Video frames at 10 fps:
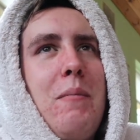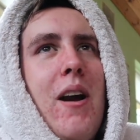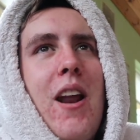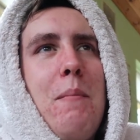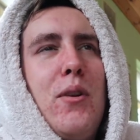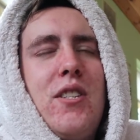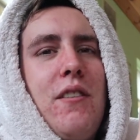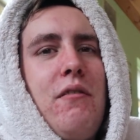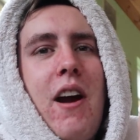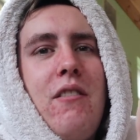about and I mustn't
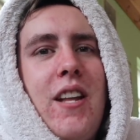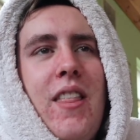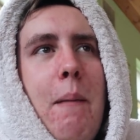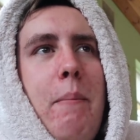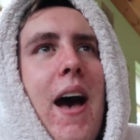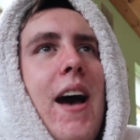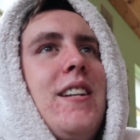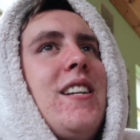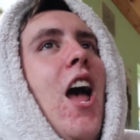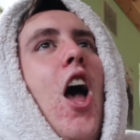have found it that bad.